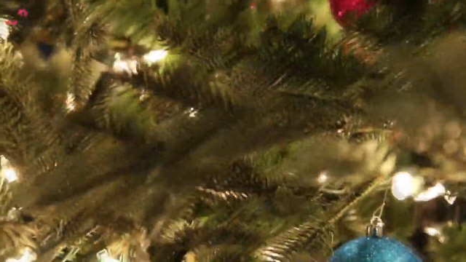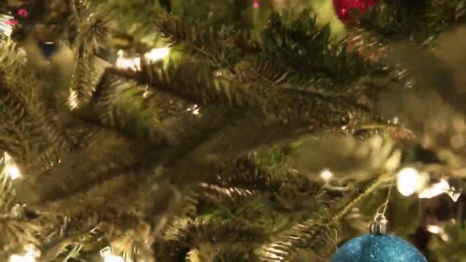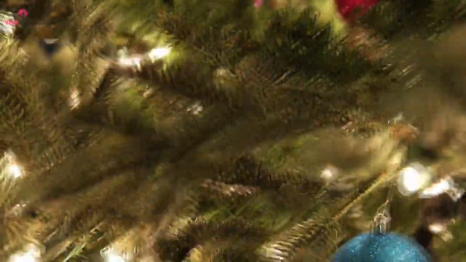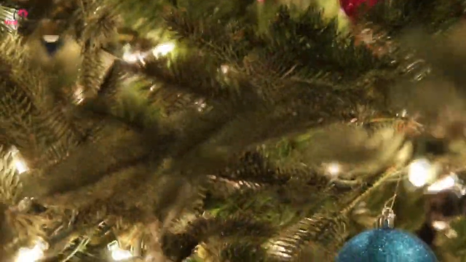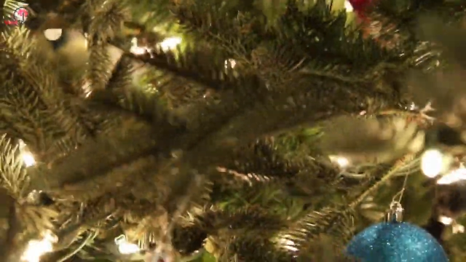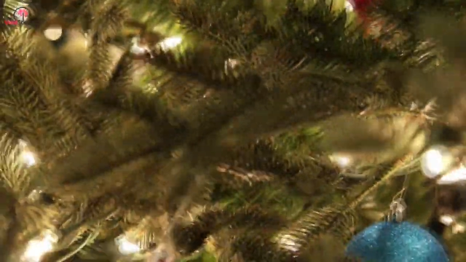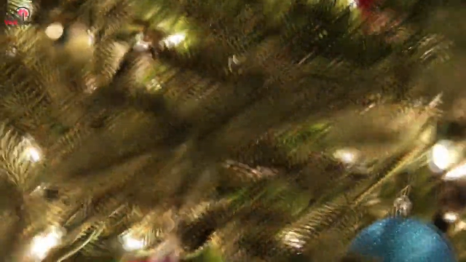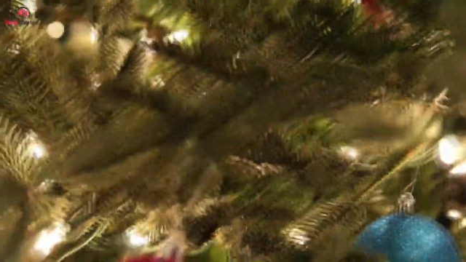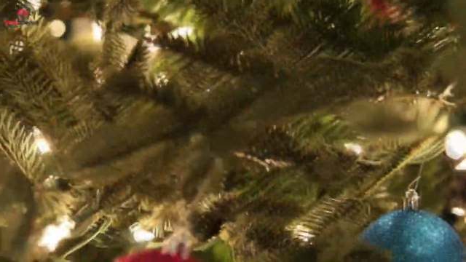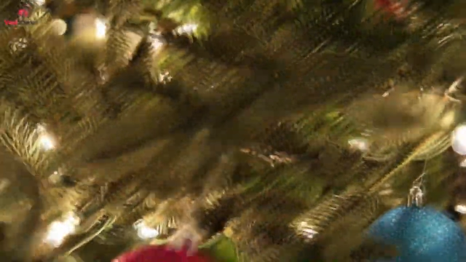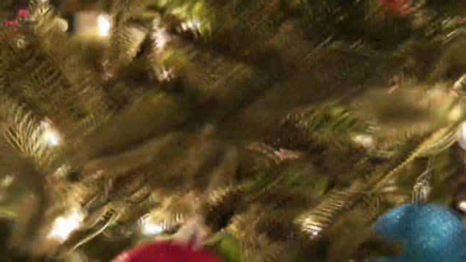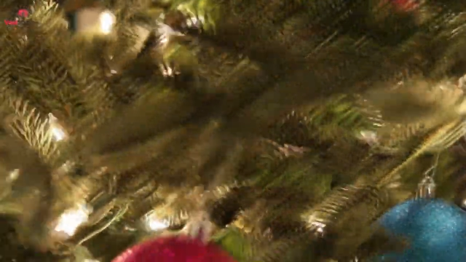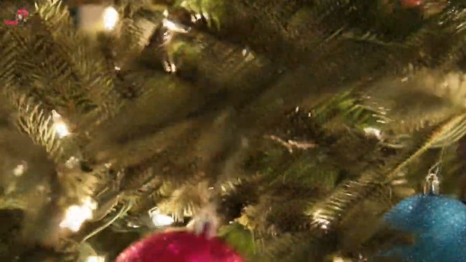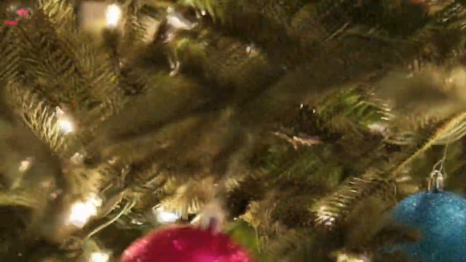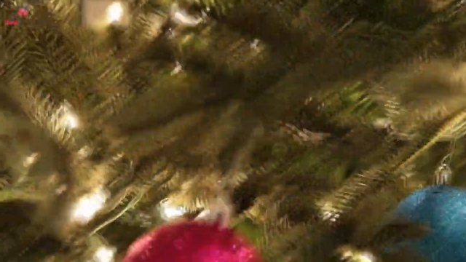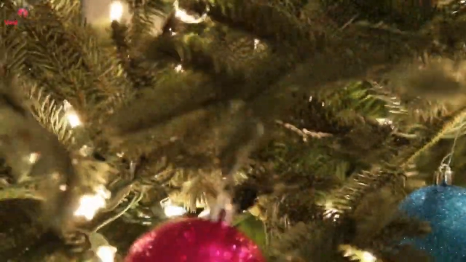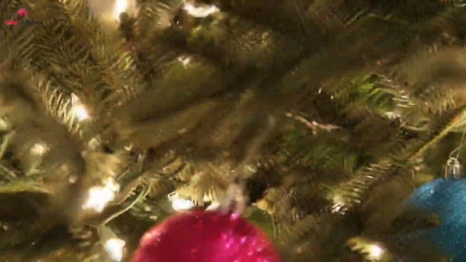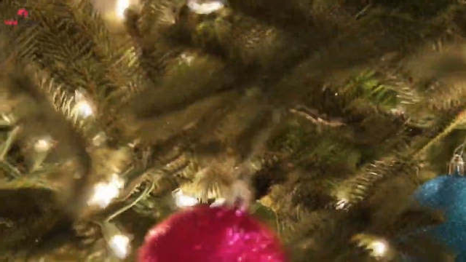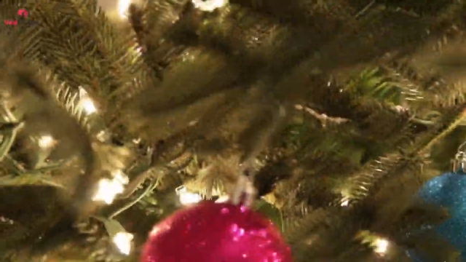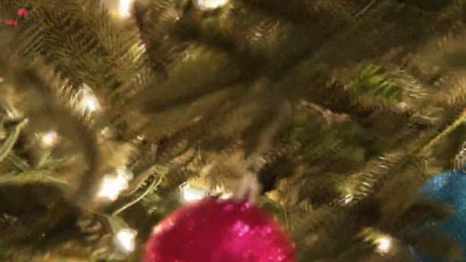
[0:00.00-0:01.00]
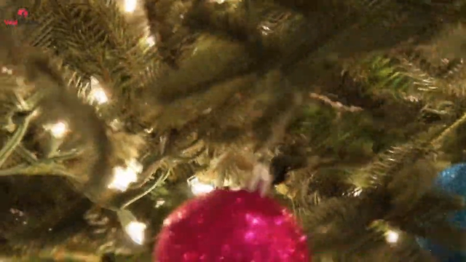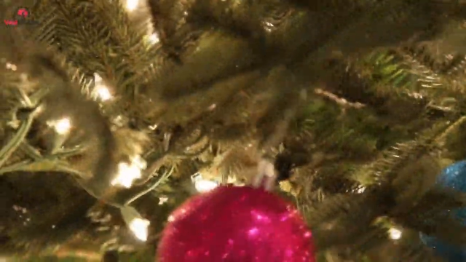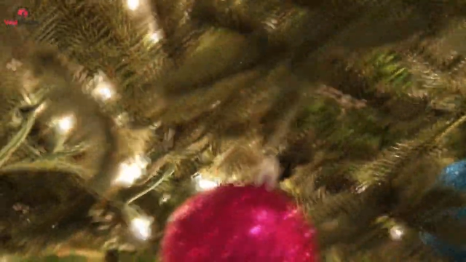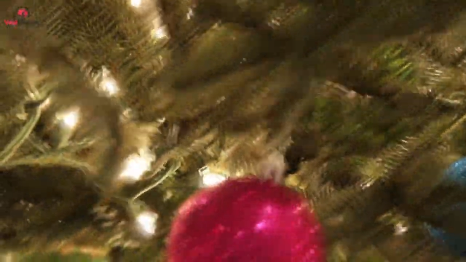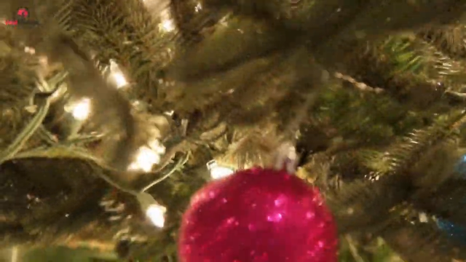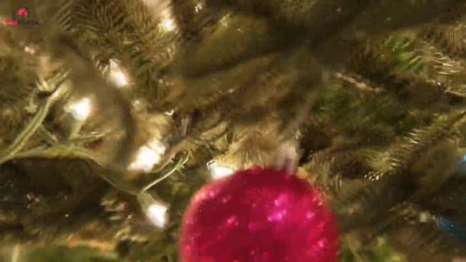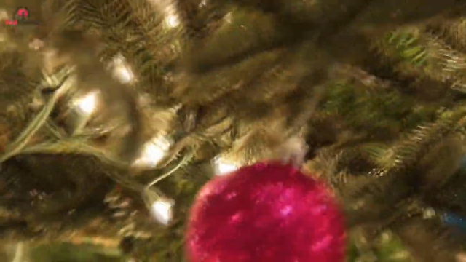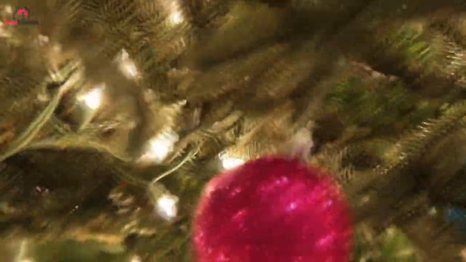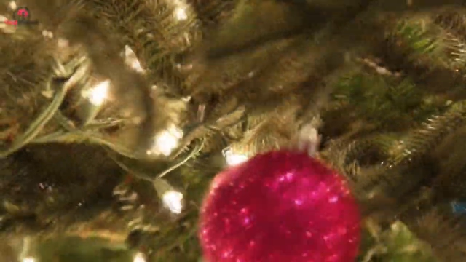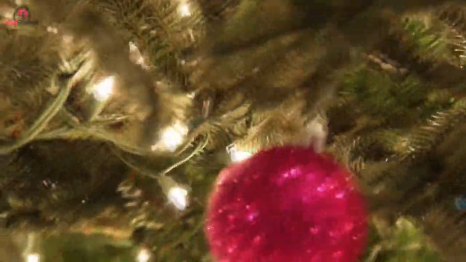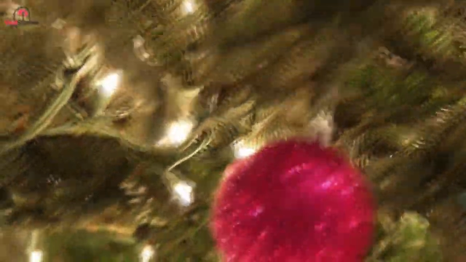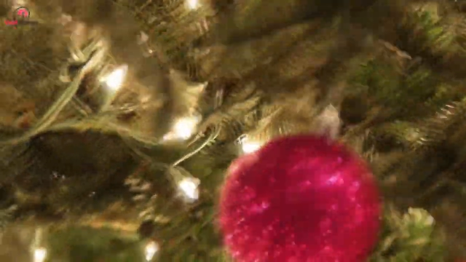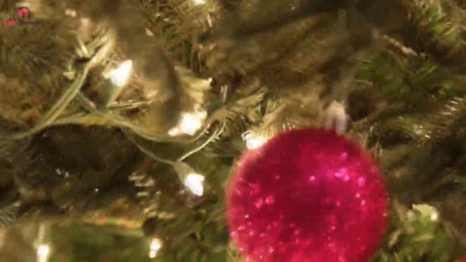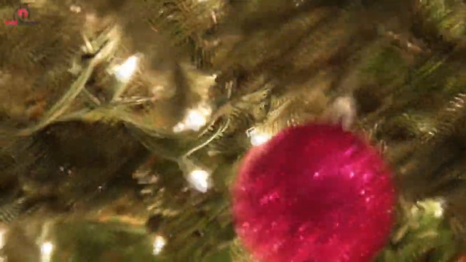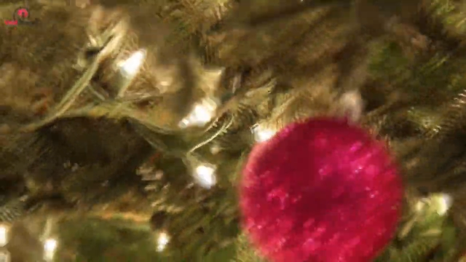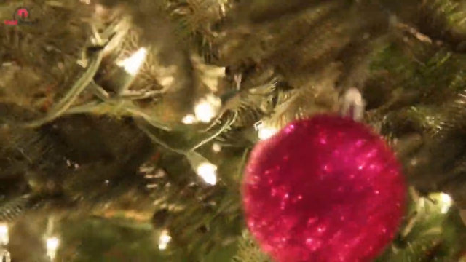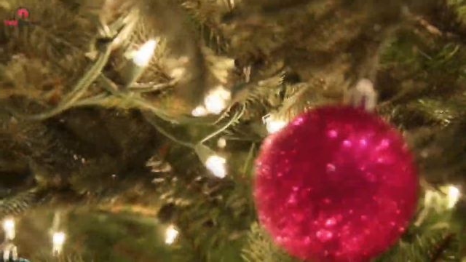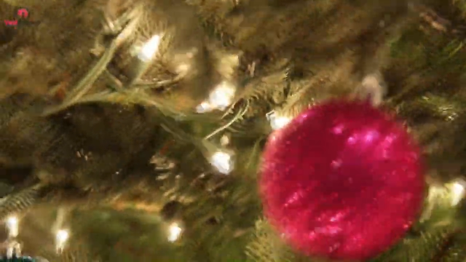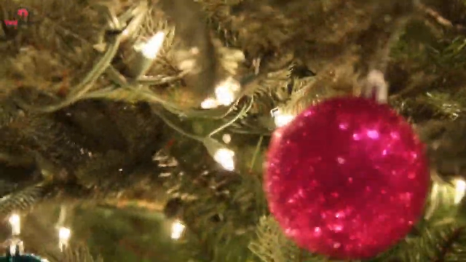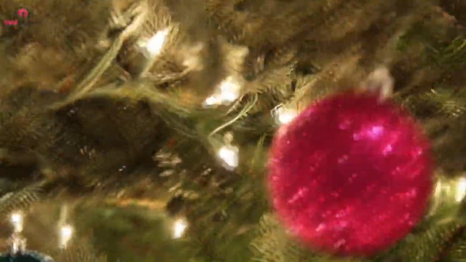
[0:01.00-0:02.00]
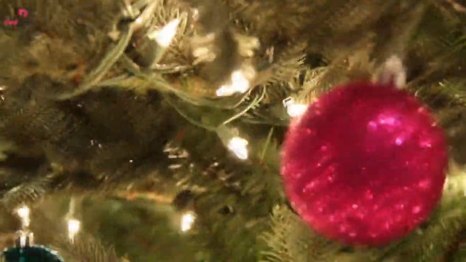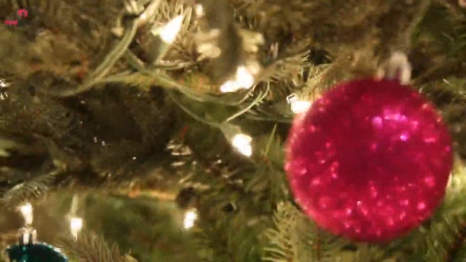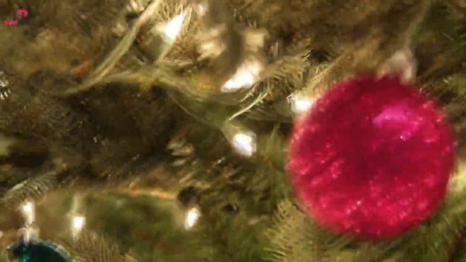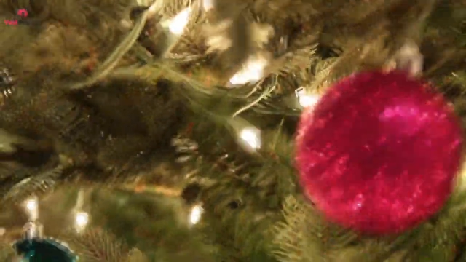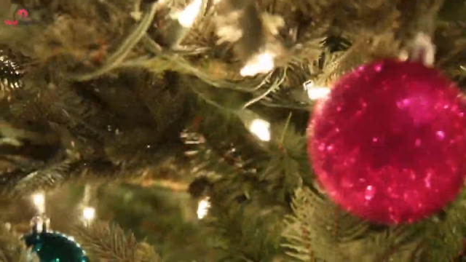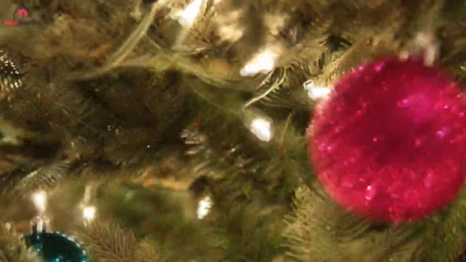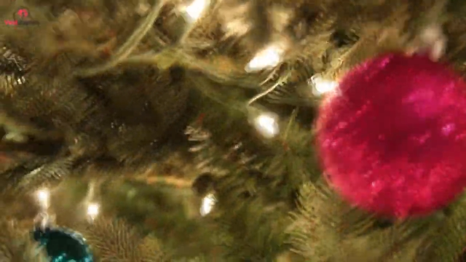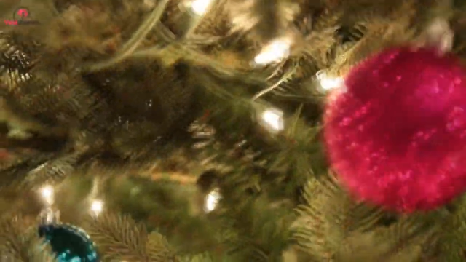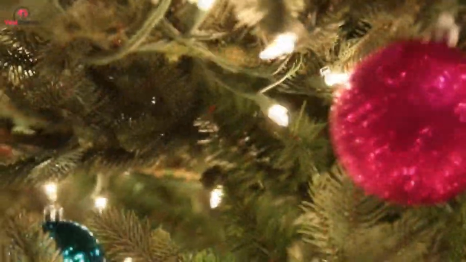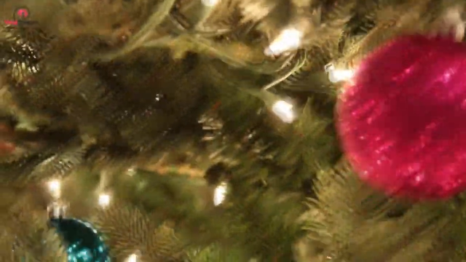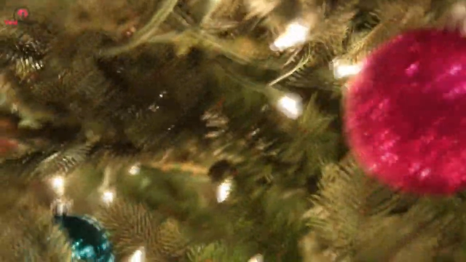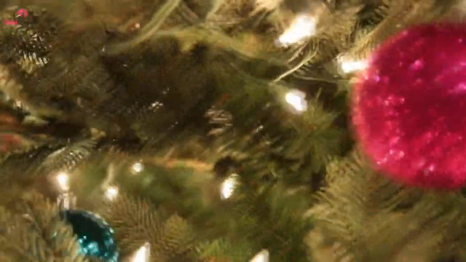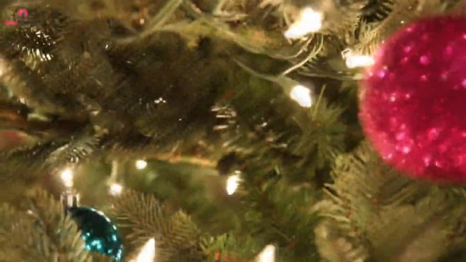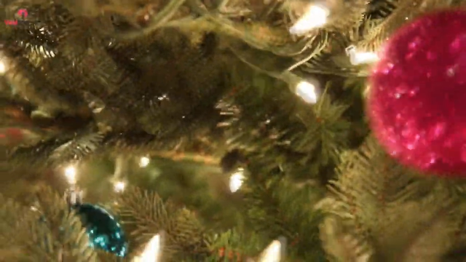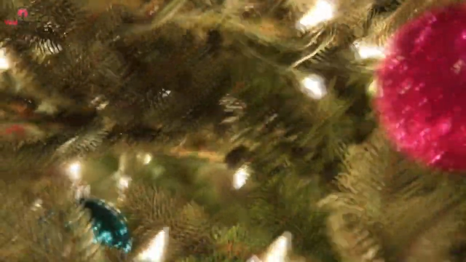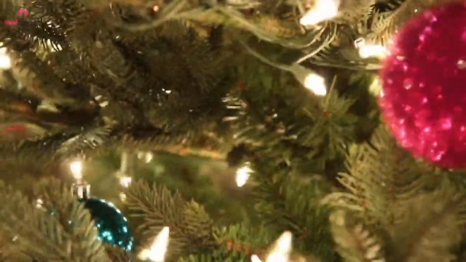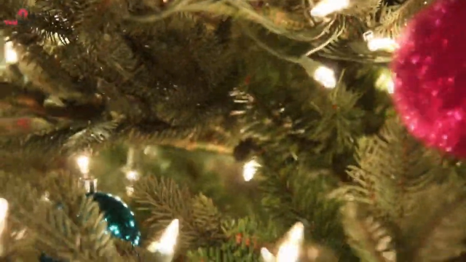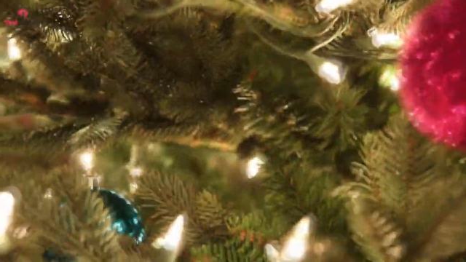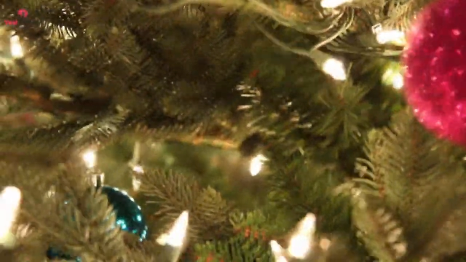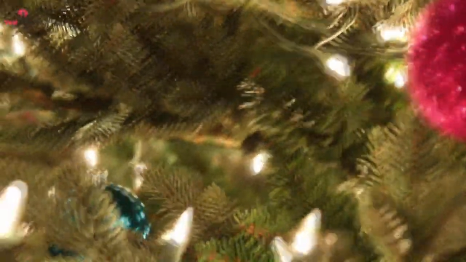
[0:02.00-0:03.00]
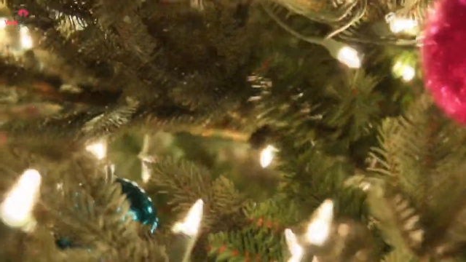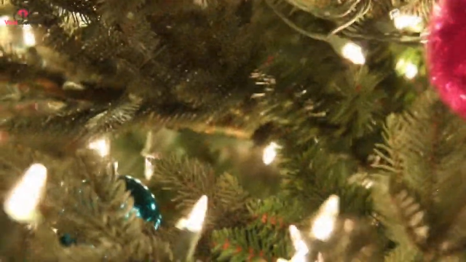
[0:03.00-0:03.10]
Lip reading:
[unreadable: no face in view]